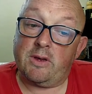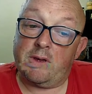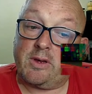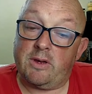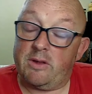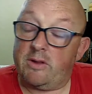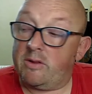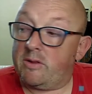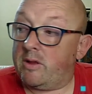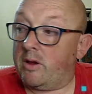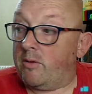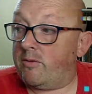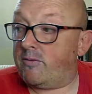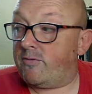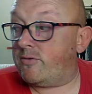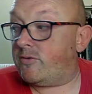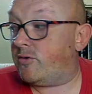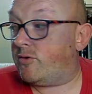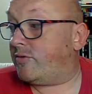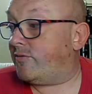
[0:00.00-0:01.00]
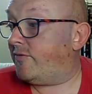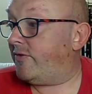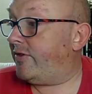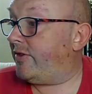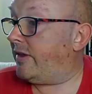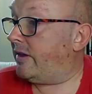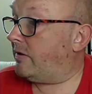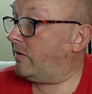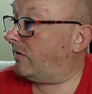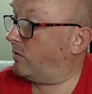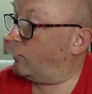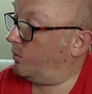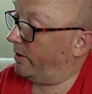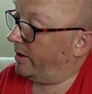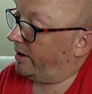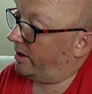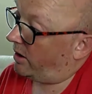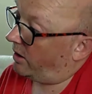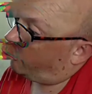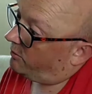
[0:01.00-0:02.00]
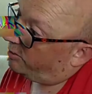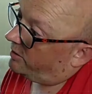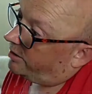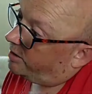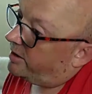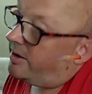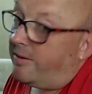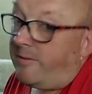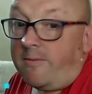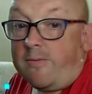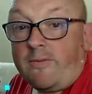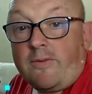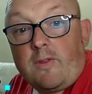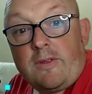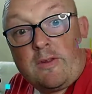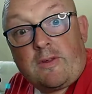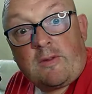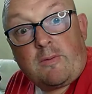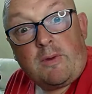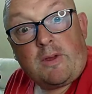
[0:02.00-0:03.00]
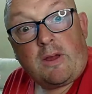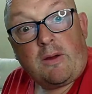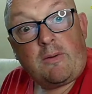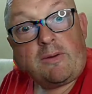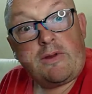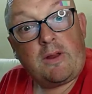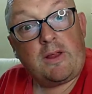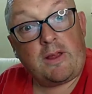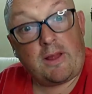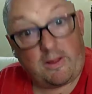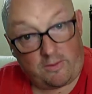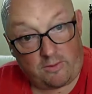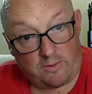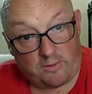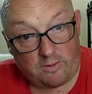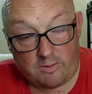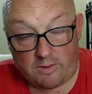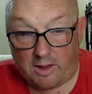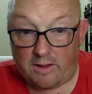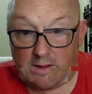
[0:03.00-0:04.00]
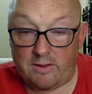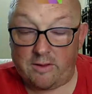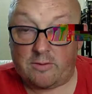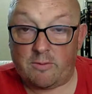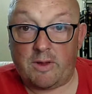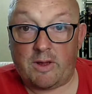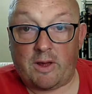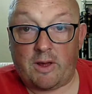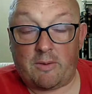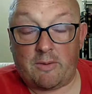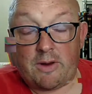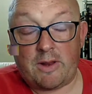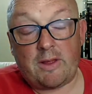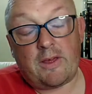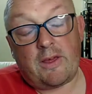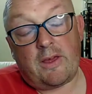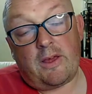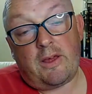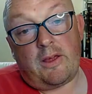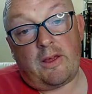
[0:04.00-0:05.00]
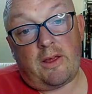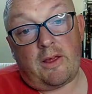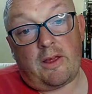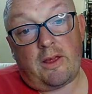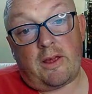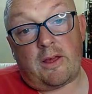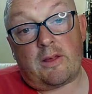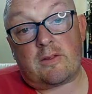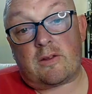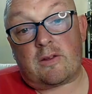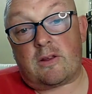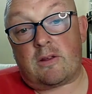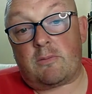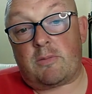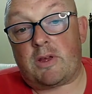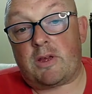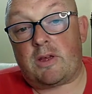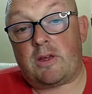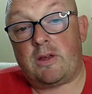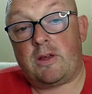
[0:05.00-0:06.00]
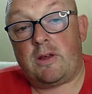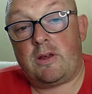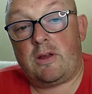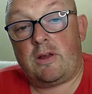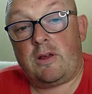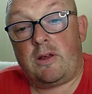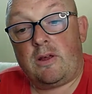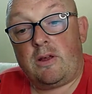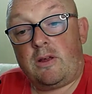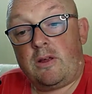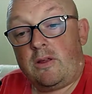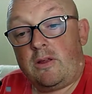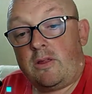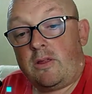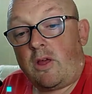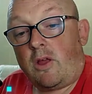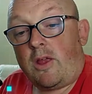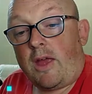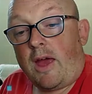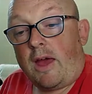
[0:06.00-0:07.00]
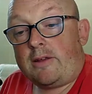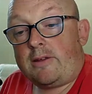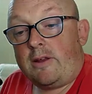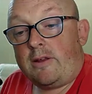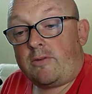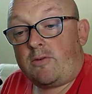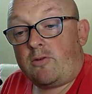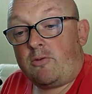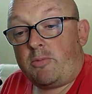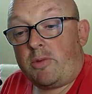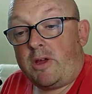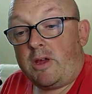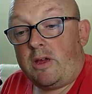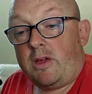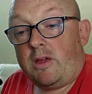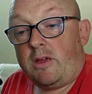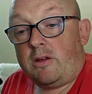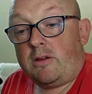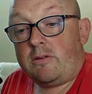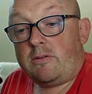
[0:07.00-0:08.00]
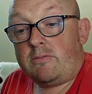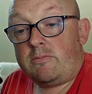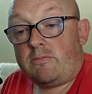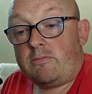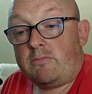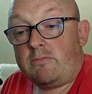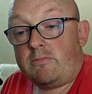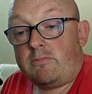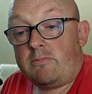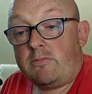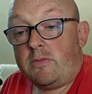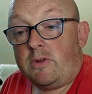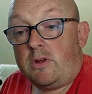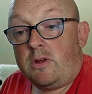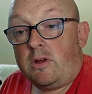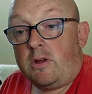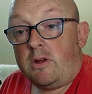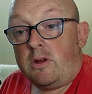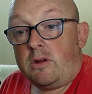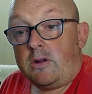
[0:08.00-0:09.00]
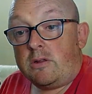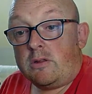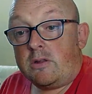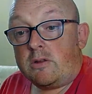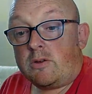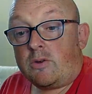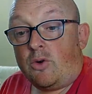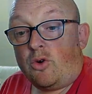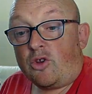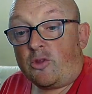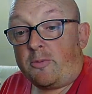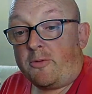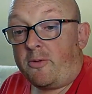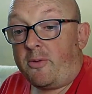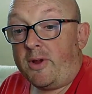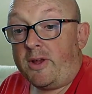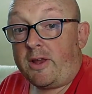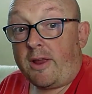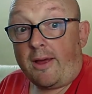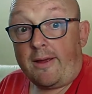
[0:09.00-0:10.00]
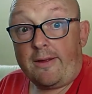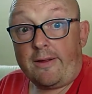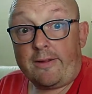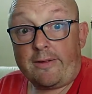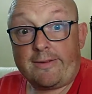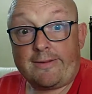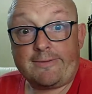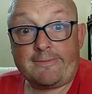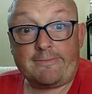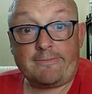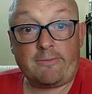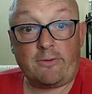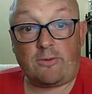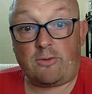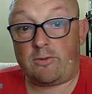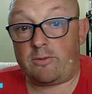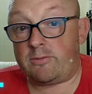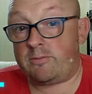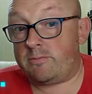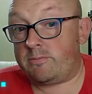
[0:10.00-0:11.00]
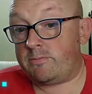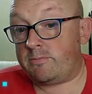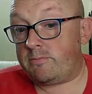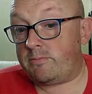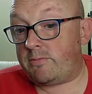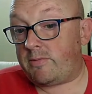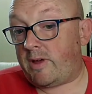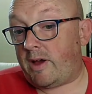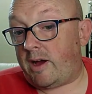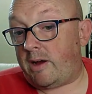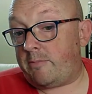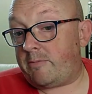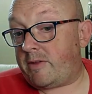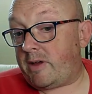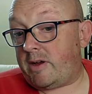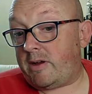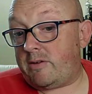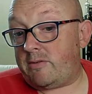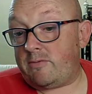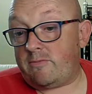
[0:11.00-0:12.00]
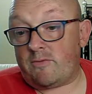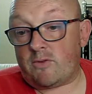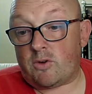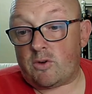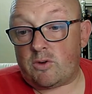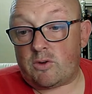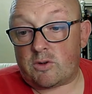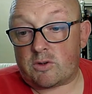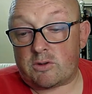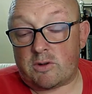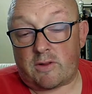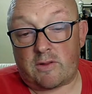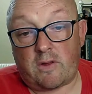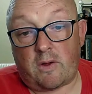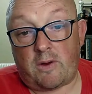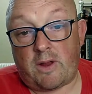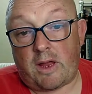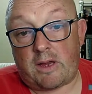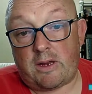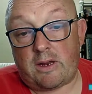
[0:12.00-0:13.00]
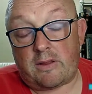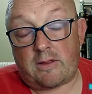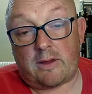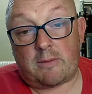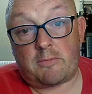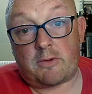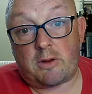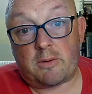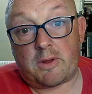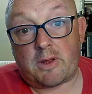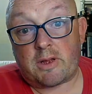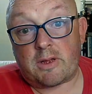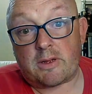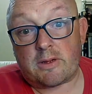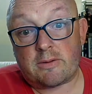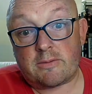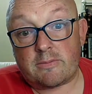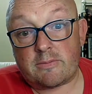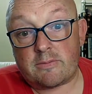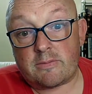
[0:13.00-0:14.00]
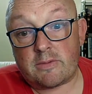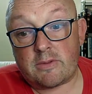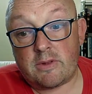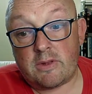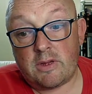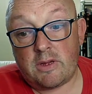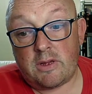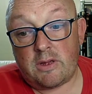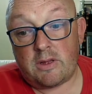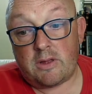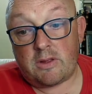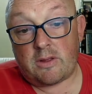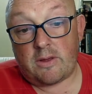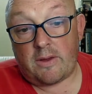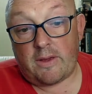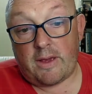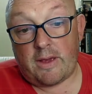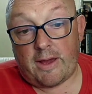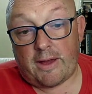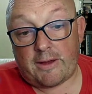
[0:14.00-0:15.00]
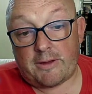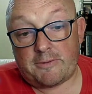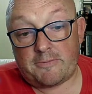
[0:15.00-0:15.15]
So for just for this week only. This week only, yes, you there, this week only. It's going to be, the only edits will be the cuts between days or times I record. That's the only edits I'm doing. So, yeah.